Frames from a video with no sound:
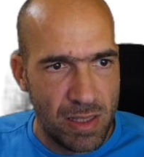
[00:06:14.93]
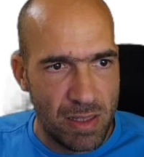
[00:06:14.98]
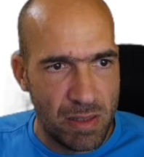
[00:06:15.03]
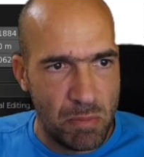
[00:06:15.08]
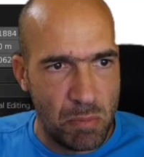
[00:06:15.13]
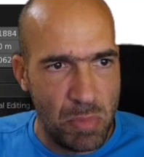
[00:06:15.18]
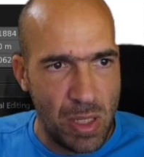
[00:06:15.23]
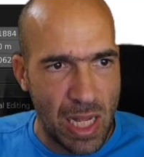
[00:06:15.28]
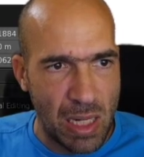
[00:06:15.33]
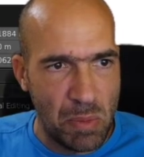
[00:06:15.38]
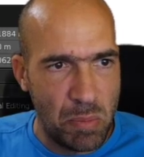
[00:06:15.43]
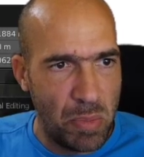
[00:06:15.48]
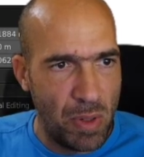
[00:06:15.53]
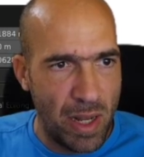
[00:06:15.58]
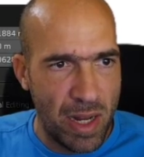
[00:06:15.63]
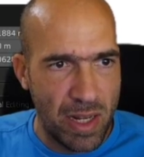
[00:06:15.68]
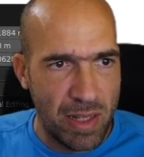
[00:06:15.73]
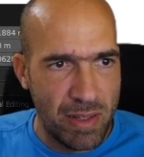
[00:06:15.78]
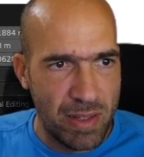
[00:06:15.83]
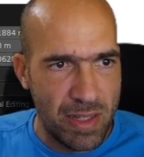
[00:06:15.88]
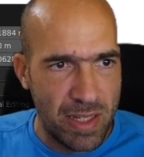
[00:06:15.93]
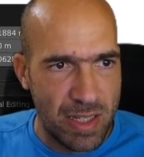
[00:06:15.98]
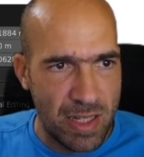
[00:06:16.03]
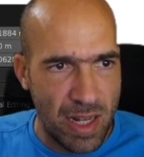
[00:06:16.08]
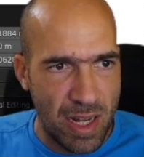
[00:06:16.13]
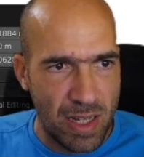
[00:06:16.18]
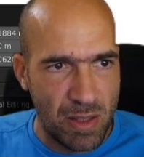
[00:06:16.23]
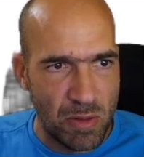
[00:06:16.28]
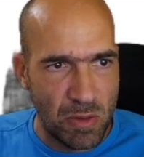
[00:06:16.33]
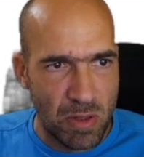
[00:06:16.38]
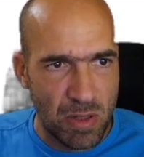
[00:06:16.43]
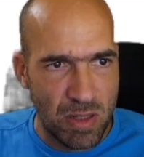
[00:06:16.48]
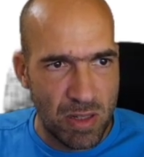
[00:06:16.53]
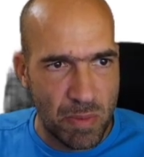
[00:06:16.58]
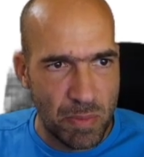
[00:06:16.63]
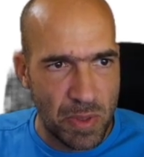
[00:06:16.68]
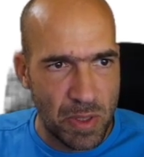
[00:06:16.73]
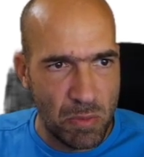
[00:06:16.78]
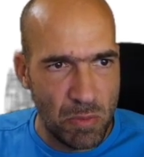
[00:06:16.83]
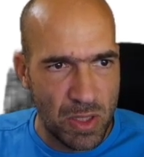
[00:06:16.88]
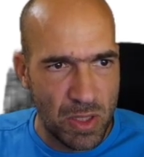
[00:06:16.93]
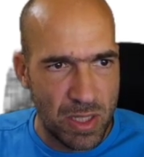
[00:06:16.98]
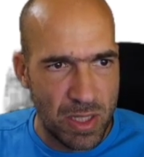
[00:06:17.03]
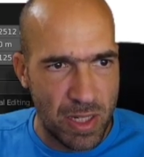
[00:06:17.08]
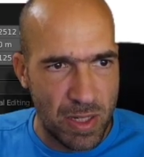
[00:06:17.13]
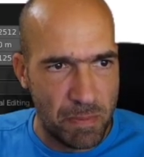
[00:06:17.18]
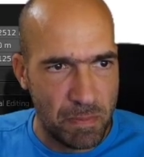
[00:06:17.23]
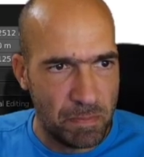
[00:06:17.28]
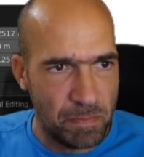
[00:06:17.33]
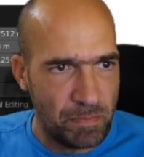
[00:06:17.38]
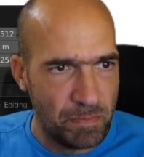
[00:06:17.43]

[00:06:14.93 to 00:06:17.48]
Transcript: a black plane inside or something. We'll see.